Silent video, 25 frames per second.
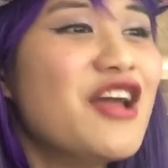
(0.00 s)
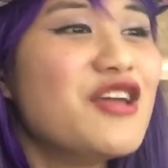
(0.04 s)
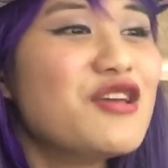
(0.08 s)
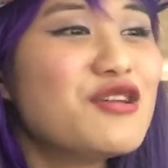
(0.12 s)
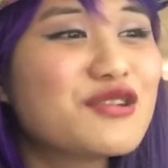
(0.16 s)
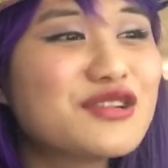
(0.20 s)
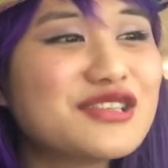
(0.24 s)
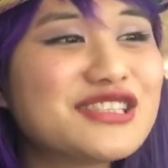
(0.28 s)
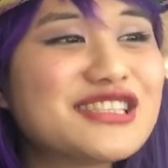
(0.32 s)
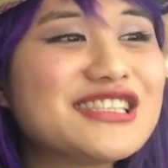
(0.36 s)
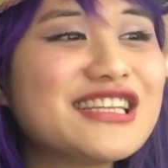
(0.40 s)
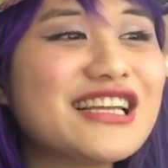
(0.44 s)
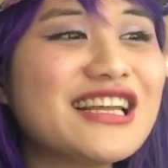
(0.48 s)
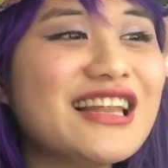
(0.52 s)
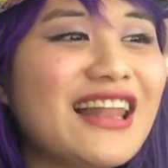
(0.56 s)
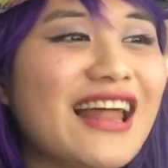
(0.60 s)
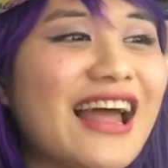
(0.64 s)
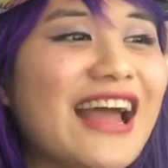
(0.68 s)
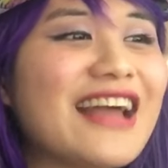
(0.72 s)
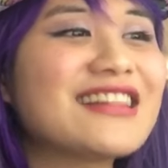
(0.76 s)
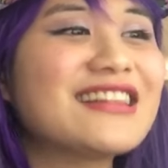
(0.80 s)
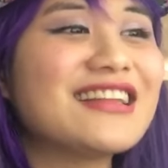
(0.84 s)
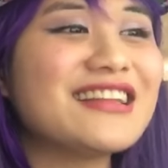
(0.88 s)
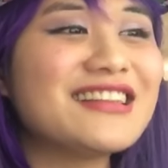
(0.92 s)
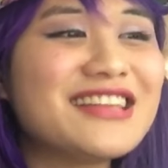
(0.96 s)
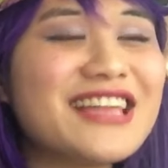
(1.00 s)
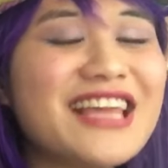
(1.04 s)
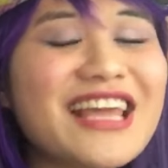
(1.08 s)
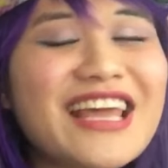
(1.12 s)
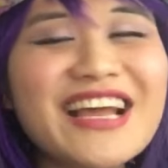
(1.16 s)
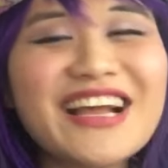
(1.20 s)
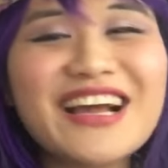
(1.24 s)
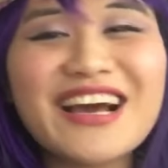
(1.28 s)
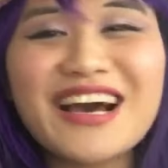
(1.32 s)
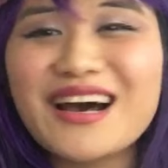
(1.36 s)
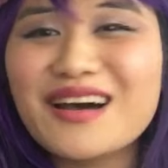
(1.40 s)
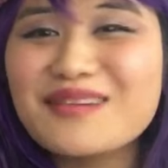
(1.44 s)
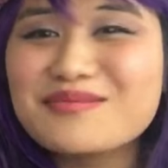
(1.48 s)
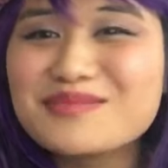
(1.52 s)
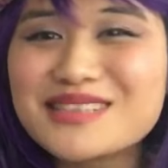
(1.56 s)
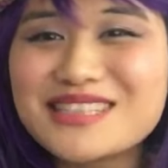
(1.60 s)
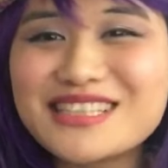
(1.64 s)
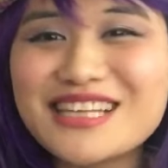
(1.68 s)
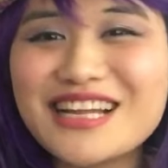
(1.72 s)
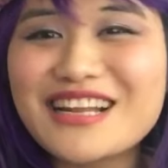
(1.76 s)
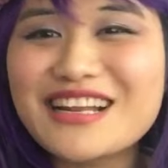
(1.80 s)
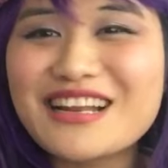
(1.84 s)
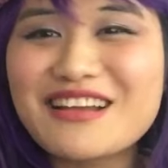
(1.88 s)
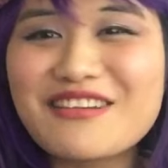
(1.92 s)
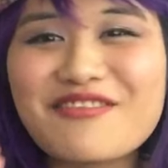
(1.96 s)
You could see like the teacup
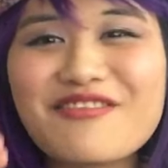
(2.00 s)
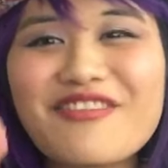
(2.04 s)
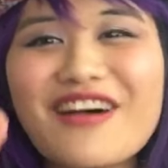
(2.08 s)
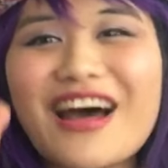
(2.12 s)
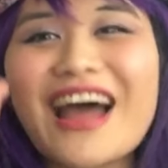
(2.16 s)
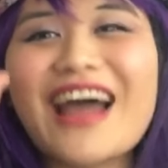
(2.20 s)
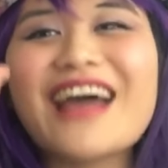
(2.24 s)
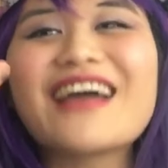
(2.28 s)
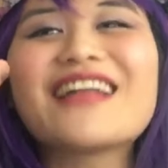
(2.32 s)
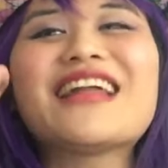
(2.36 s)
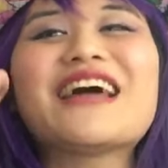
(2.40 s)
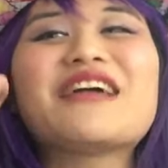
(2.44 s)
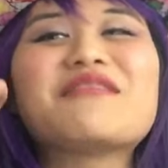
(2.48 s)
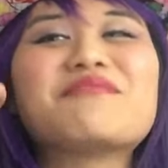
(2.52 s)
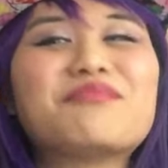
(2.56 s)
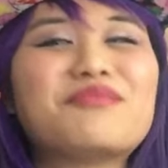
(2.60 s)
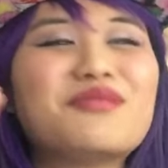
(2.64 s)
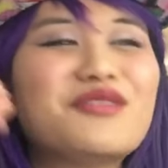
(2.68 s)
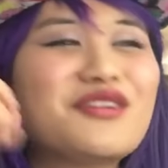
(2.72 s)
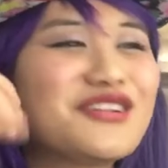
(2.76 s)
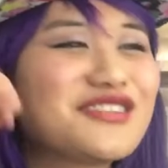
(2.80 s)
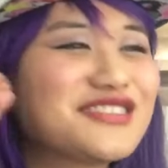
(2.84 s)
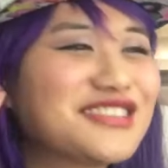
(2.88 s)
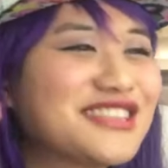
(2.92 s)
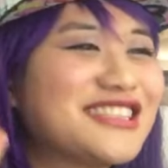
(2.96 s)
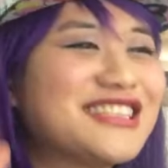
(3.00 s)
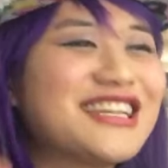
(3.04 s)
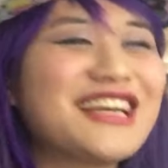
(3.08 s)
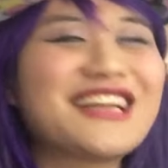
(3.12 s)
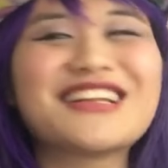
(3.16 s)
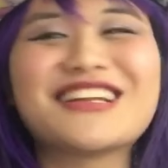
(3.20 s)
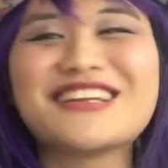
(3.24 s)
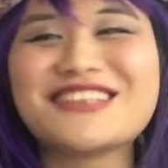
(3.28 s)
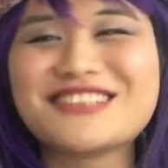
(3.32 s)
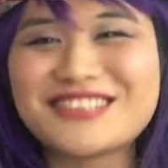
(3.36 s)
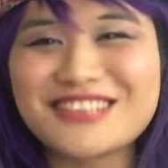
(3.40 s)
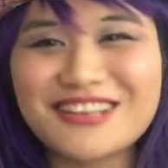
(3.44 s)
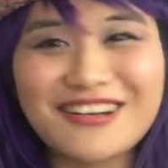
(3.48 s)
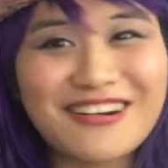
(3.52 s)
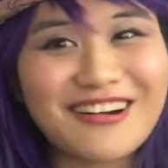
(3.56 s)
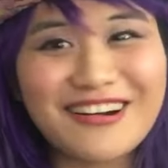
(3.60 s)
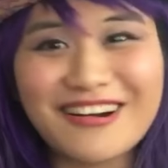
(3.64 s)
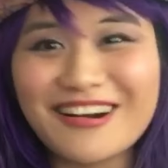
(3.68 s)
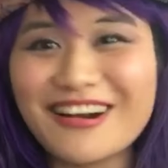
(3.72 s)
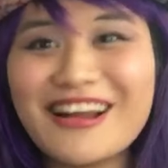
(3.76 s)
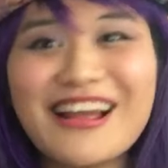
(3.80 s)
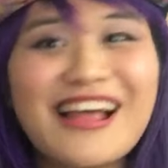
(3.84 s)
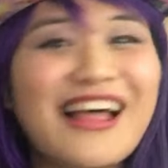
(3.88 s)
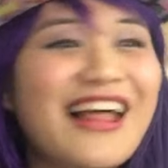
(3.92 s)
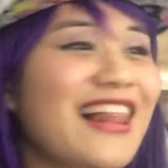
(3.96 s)
signifying like Brooke's
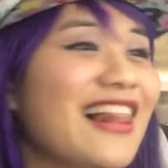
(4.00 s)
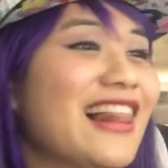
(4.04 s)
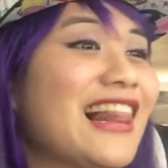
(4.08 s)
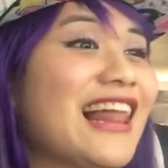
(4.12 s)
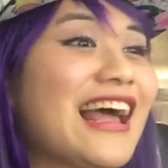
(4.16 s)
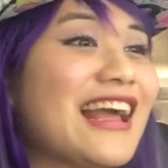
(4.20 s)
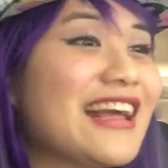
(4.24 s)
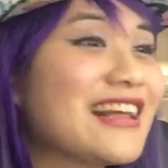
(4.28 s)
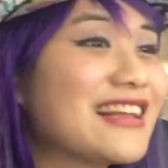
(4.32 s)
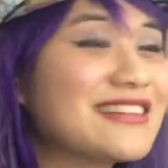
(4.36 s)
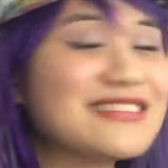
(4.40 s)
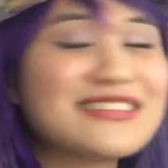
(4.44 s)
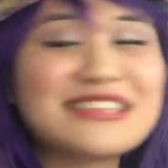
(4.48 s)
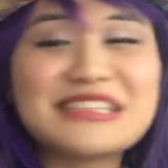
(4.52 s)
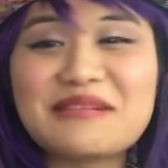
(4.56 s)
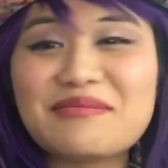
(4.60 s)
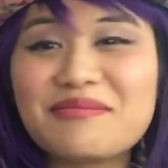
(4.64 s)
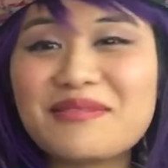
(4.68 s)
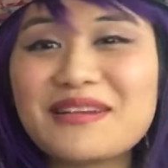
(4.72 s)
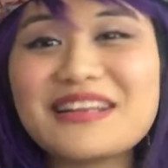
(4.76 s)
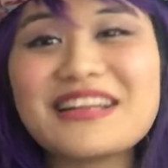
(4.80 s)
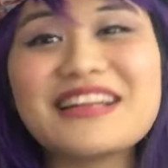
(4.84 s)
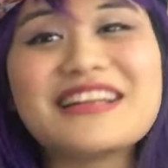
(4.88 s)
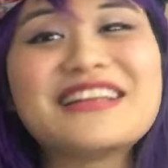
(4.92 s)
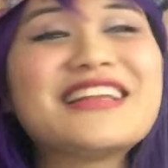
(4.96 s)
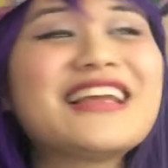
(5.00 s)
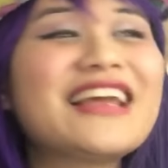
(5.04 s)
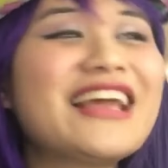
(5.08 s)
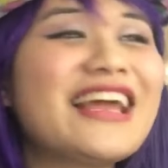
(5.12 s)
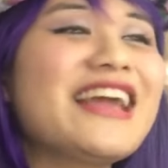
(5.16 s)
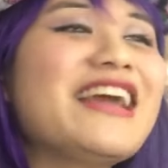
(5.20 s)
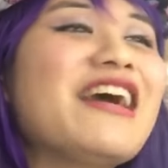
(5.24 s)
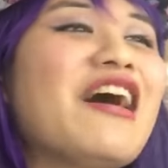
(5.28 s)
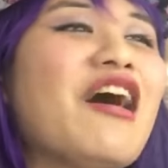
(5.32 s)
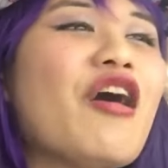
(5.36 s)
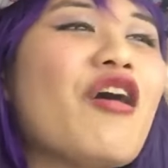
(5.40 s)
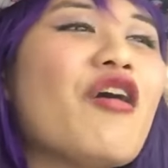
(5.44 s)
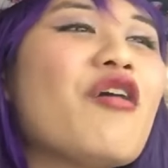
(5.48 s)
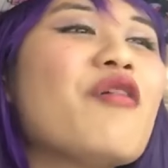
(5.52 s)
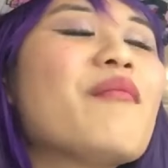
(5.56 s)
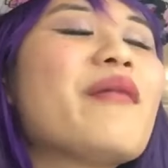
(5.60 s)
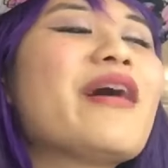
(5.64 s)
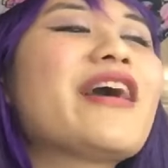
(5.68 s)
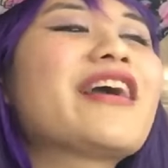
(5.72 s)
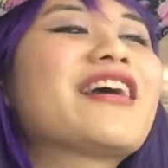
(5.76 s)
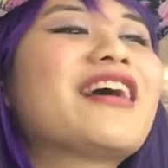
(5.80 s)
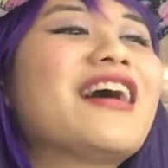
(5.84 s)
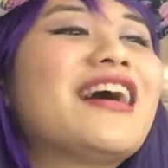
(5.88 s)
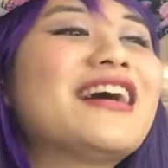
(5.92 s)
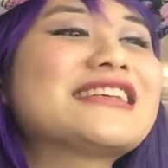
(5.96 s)
signature, like sipping the tea. Oh
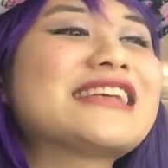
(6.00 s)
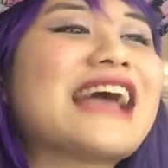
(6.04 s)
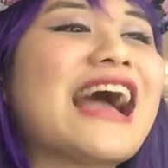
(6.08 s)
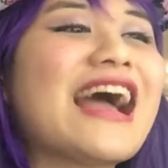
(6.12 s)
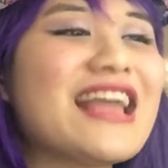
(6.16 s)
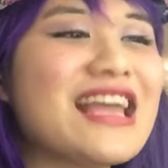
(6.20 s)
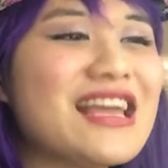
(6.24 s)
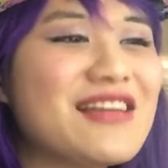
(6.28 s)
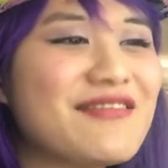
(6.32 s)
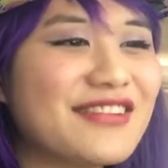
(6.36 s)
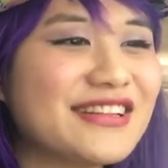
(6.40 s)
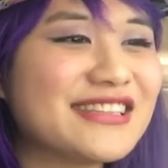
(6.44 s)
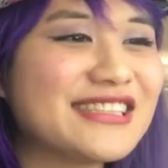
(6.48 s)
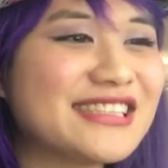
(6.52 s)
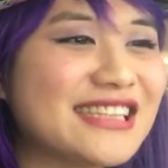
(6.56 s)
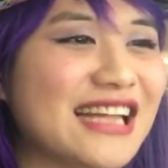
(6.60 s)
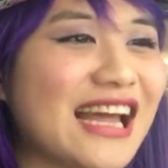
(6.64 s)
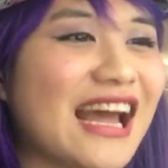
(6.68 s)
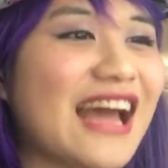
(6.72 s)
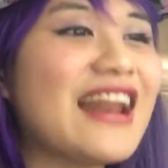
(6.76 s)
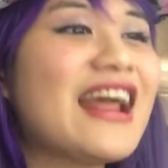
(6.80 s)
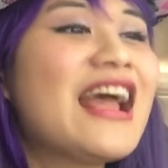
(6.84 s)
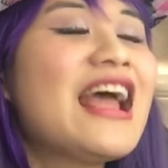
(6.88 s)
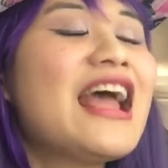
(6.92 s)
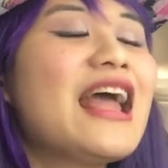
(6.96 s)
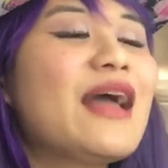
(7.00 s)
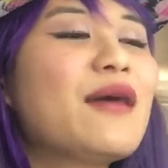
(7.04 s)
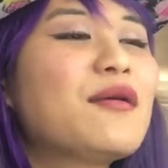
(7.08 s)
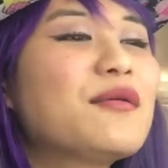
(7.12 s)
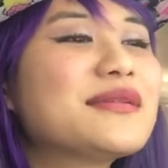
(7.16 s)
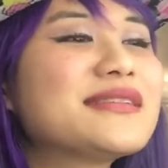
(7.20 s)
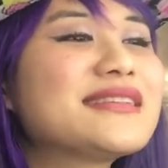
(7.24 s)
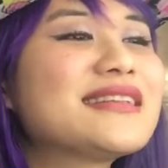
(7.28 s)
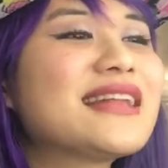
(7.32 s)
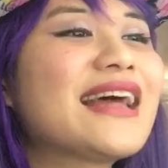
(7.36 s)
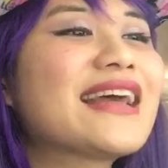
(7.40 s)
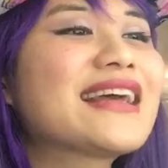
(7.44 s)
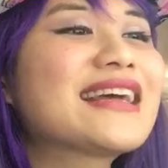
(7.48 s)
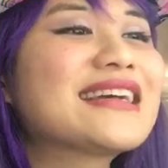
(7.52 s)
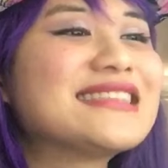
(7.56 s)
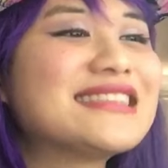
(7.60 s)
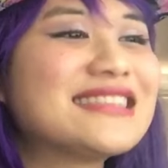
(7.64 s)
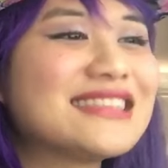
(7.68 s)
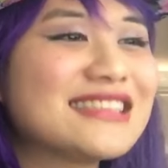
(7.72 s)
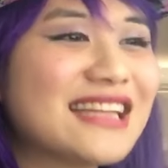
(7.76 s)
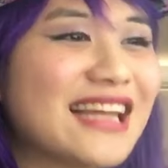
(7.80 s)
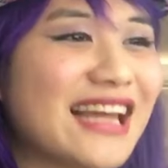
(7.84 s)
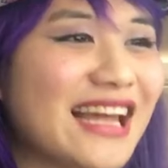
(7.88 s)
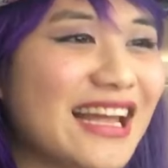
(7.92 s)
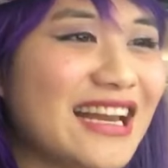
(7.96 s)
my gosh, I even said it was like a
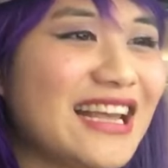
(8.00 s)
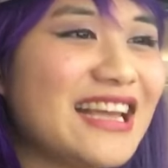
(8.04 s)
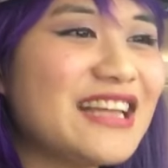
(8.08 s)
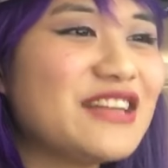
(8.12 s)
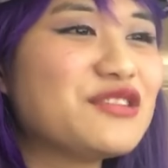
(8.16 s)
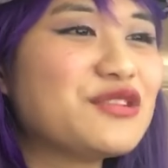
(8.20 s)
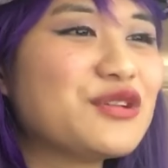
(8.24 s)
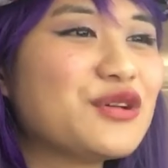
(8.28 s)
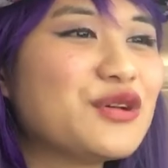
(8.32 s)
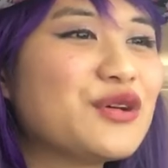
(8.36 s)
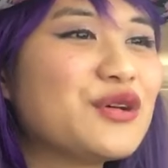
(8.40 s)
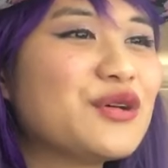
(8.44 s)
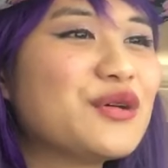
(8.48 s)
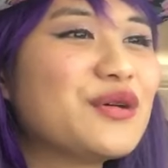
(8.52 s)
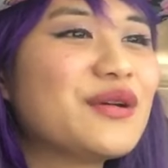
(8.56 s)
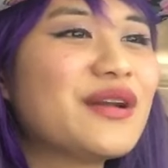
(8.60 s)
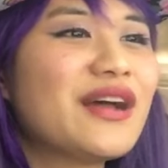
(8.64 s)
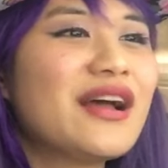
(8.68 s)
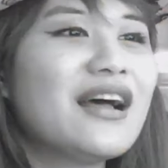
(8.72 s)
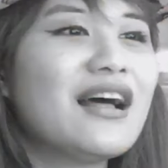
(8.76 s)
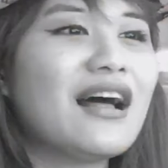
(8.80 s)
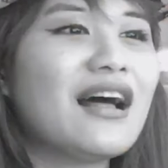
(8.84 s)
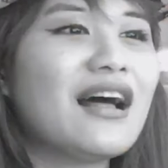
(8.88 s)
skinny dude.